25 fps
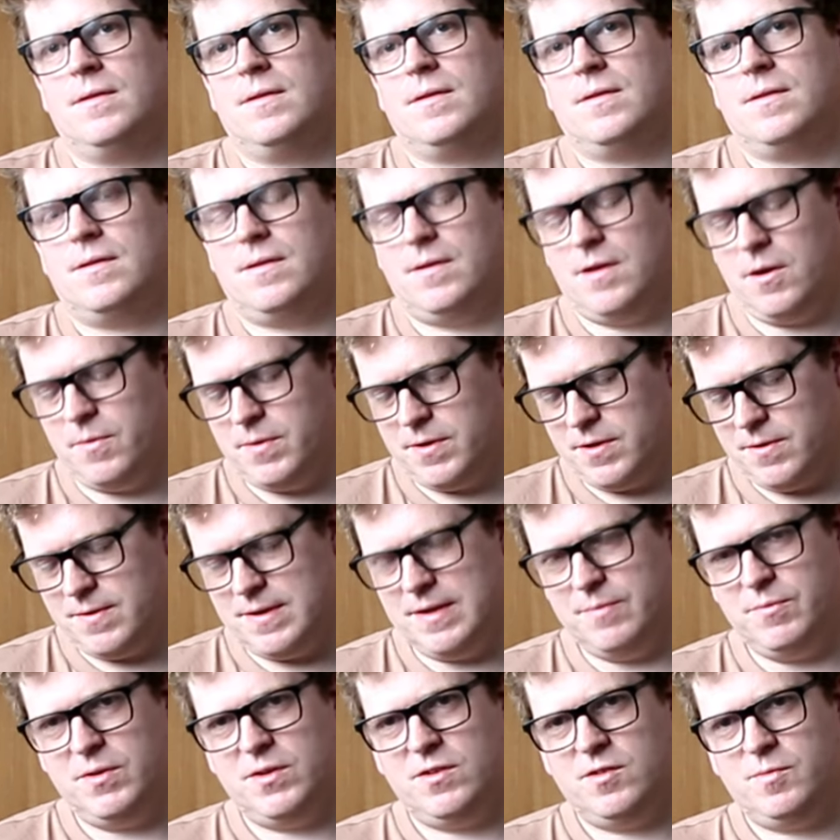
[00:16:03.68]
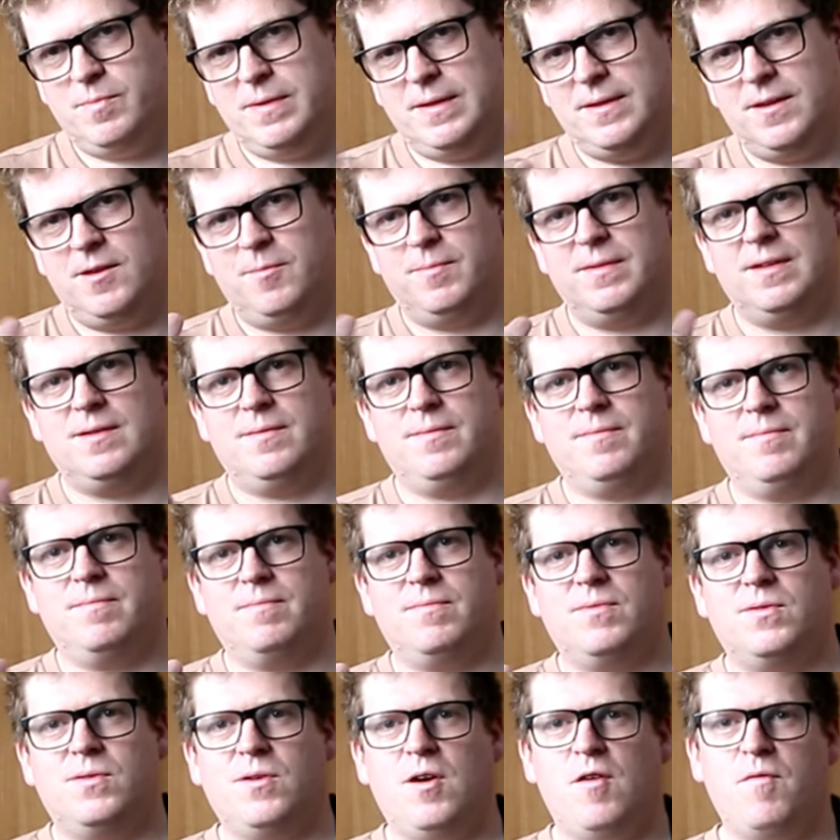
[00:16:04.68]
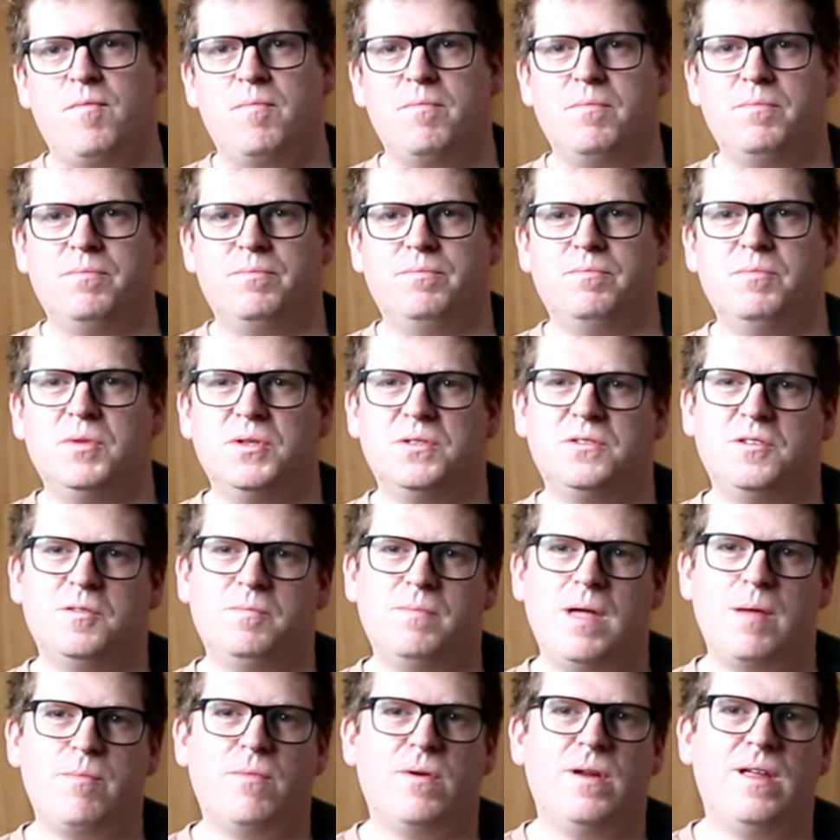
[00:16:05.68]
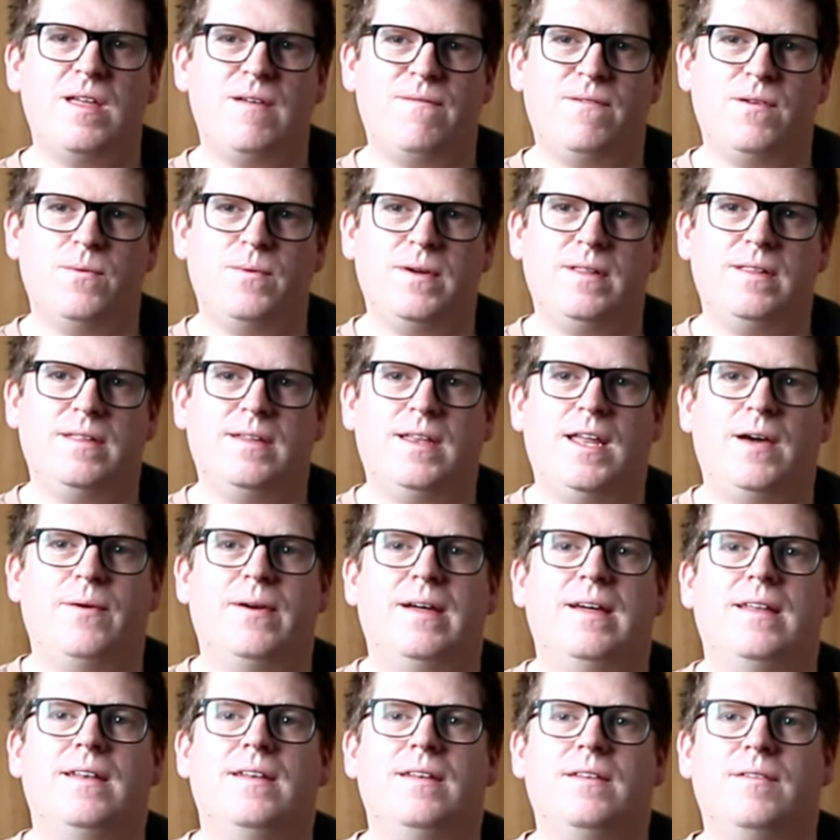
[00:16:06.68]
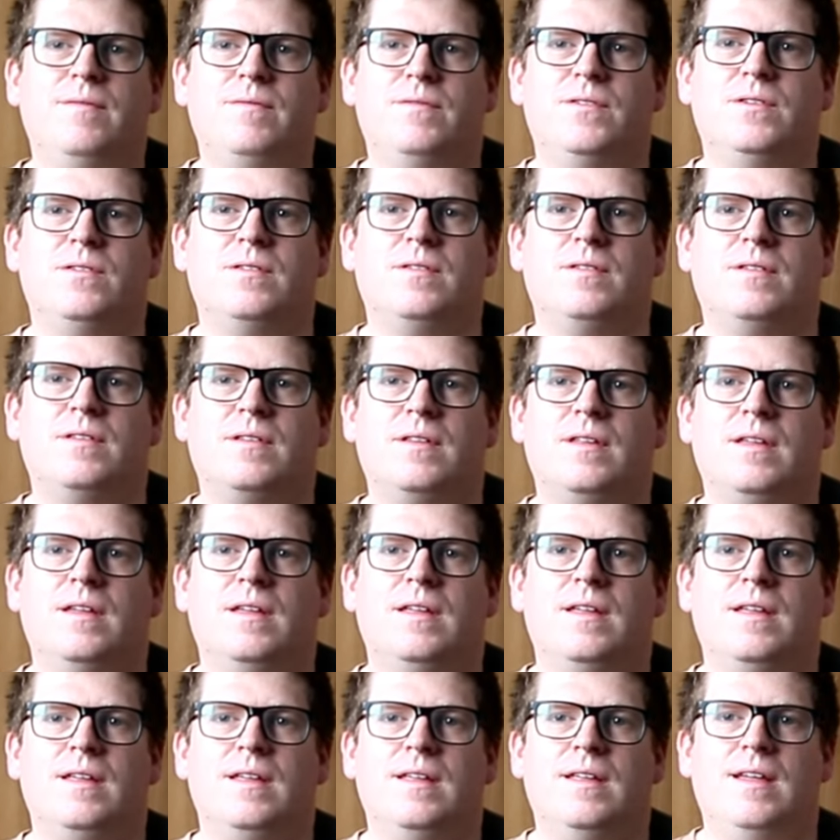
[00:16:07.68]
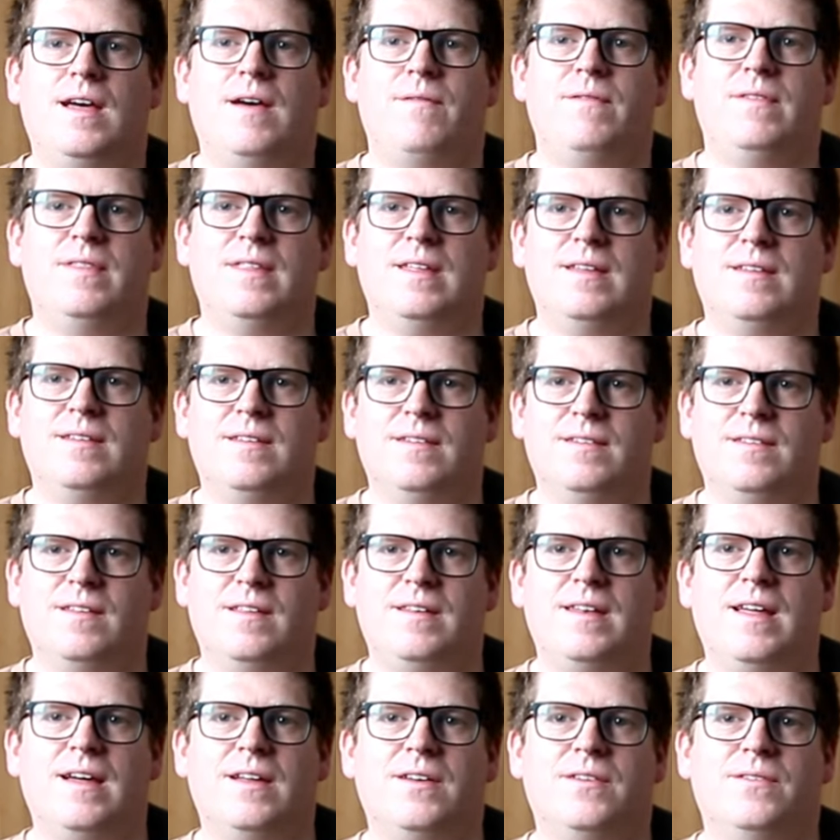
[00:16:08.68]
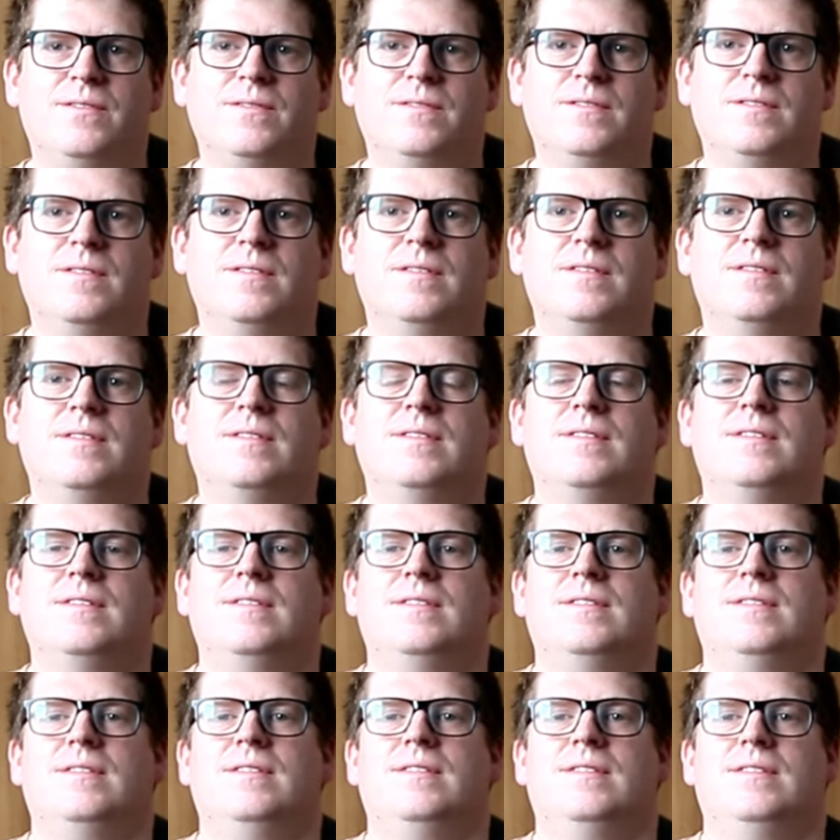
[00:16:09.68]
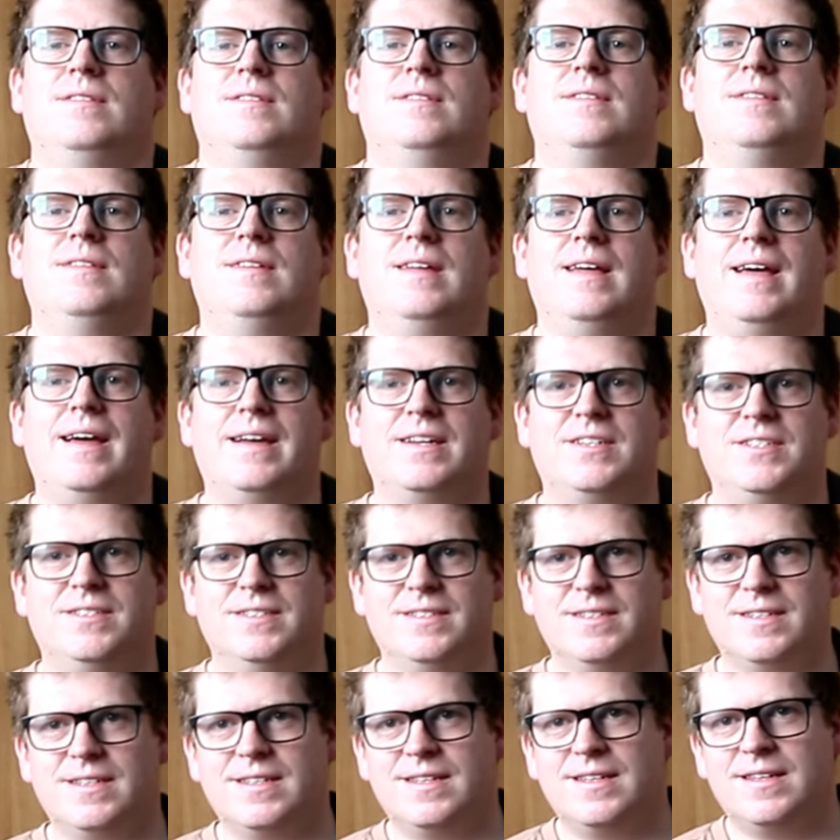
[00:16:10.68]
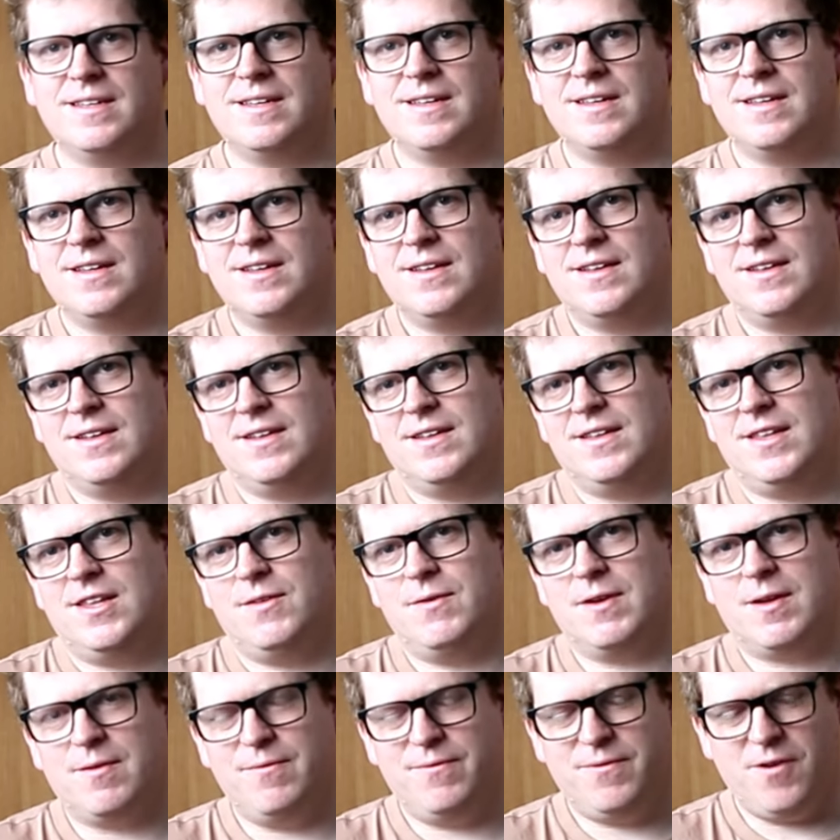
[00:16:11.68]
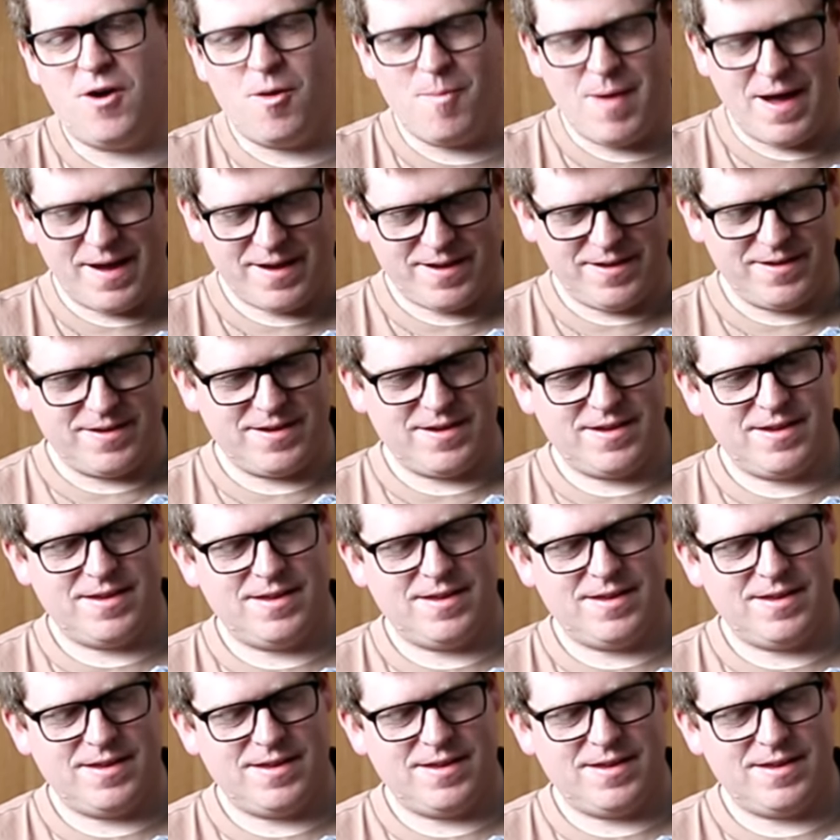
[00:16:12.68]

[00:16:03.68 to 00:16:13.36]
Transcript: And now we're doing it, we're just building up this sort of muscle memory, if you will, in our hand, of just having this as a natural action that we can fall back on.